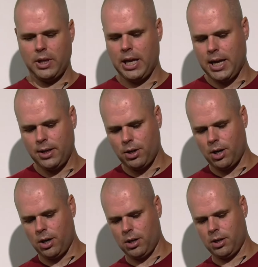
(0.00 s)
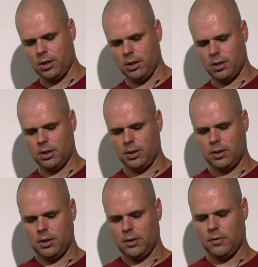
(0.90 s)
the hand guard
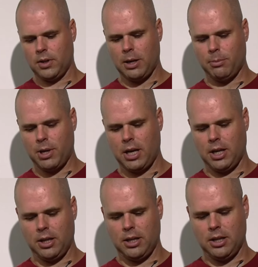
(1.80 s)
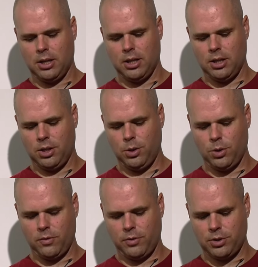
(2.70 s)
Got my
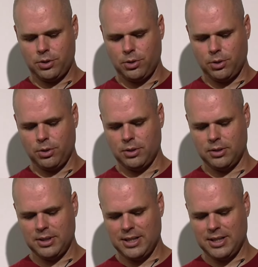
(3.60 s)
universal